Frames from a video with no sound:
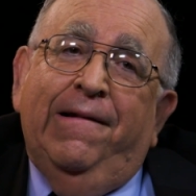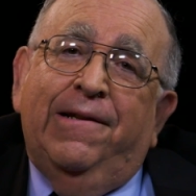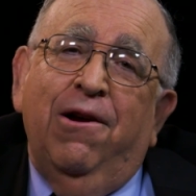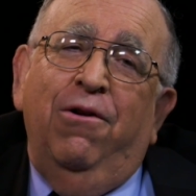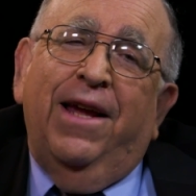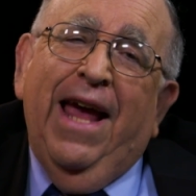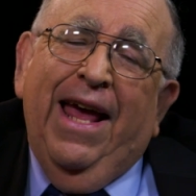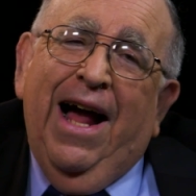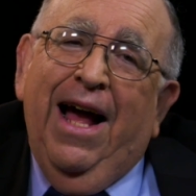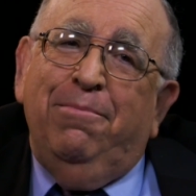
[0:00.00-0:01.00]
So
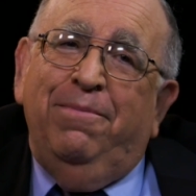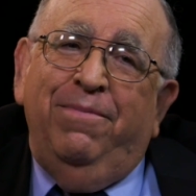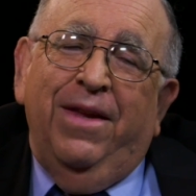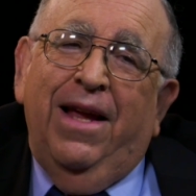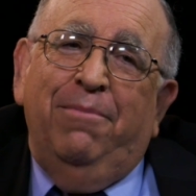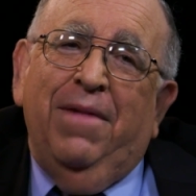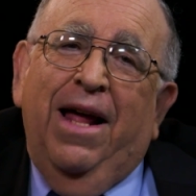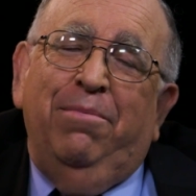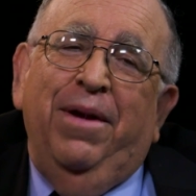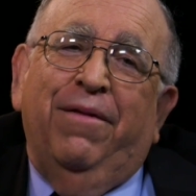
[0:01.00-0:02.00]
again, I'm
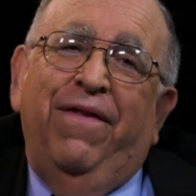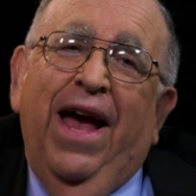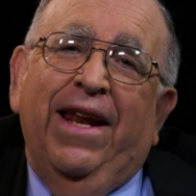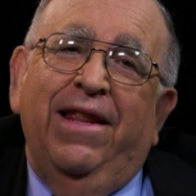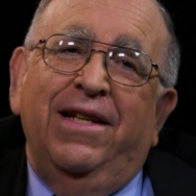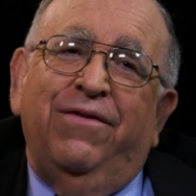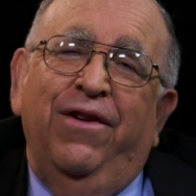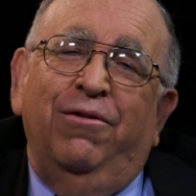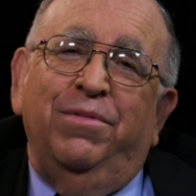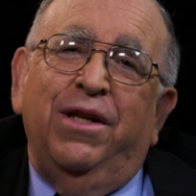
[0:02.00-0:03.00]
not a big fan of these
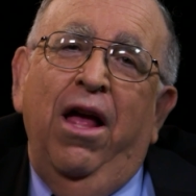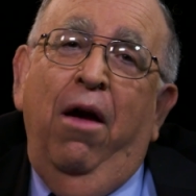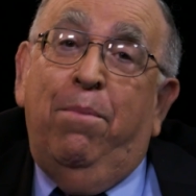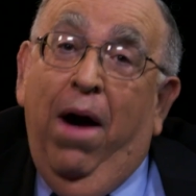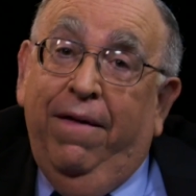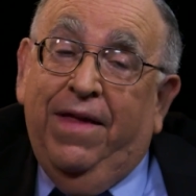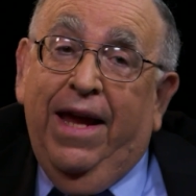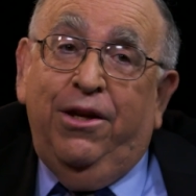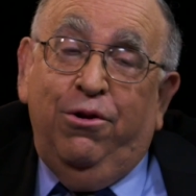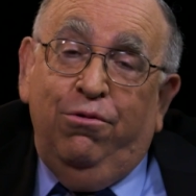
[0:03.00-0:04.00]
films, but
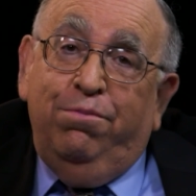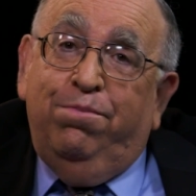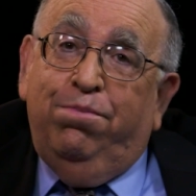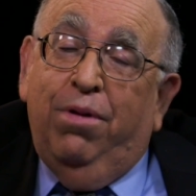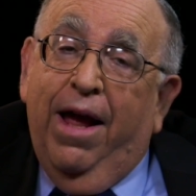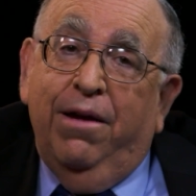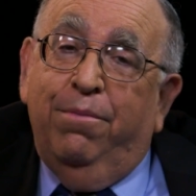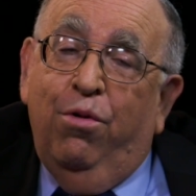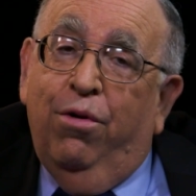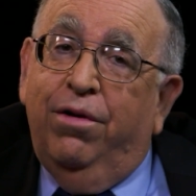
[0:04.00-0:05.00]
they do play an
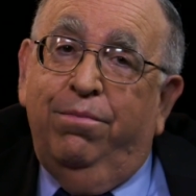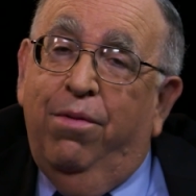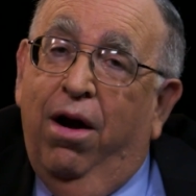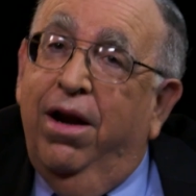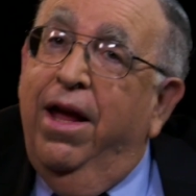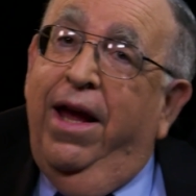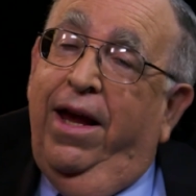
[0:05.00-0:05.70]
important part.